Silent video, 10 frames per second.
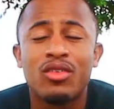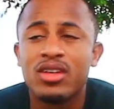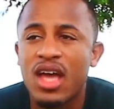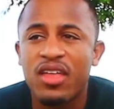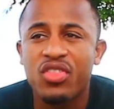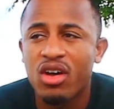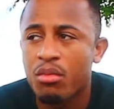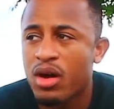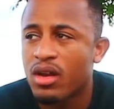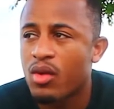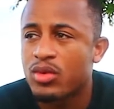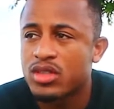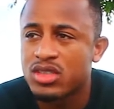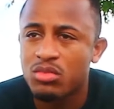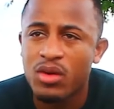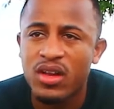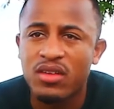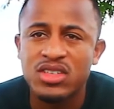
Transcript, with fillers: every day I thought about it, I went to sleep about it.